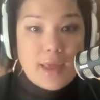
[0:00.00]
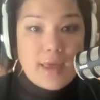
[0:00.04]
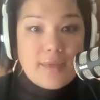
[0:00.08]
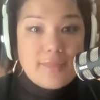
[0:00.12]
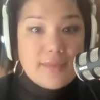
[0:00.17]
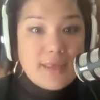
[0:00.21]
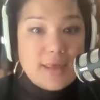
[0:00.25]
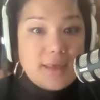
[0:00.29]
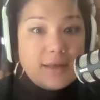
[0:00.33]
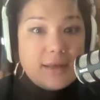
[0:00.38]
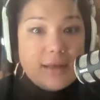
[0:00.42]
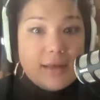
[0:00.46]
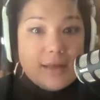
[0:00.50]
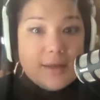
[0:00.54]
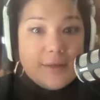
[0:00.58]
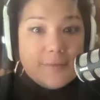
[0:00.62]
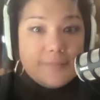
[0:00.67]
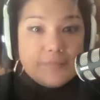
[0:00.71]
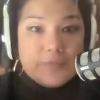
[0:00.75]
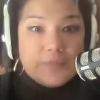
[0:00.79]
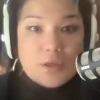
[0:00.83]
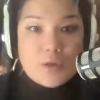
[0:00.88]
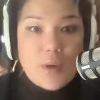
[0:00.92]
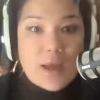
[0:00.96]
And then,
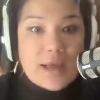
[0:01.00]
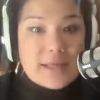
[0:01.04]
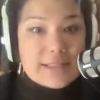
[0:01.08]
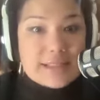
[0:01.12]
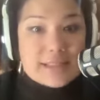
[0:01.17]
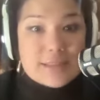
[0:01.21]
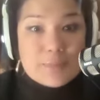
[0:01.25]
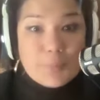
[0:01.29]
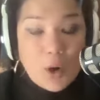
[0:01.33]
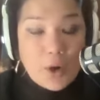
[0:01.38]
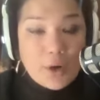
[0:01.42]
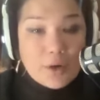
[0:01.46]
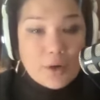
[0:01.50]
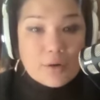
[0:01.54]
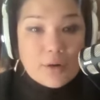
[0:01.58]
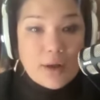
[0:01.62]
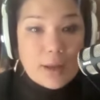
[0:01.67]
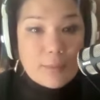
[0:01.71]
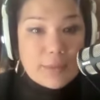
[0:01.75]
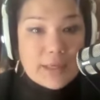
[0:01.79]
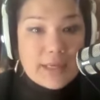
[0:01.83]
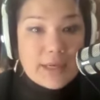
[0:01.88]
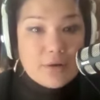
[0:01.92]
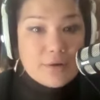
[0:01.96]
you know, as his partner,
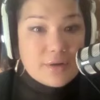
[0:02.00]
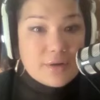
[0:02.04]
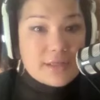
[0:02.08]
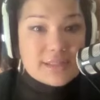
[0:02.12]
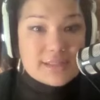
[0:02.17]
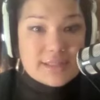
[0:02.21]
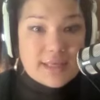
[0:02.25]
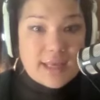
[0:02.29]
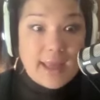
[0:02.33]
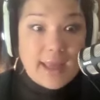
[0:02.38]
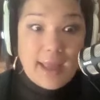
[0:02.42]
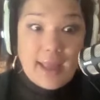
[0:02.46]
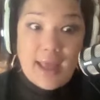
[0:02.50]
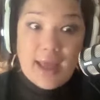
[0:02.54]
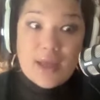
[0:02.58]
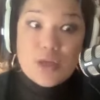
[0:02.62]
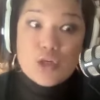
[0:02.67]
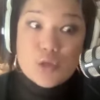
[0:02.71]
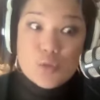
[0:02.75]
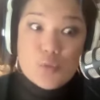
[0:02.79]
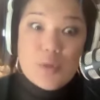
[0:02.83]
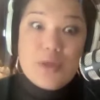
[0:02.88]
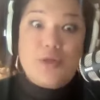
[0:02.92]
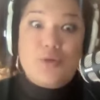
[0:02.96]
I'm here to say, hey, I
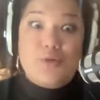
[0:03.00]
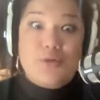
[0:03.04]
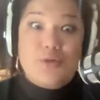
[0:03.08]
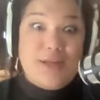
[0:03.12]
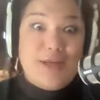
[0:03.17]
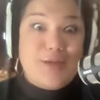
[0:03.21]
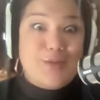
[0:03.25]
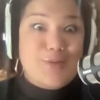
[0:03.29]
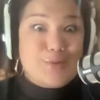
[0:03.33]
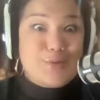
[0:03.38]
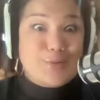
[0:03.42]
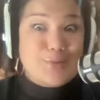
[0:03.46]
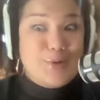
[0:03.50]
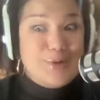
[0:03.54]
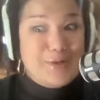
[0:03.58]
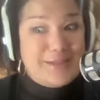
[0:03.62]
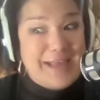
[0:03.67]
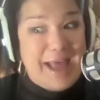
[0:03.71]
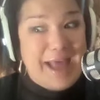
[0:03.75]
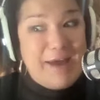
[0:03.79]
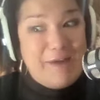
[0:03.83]
do understand those worlds.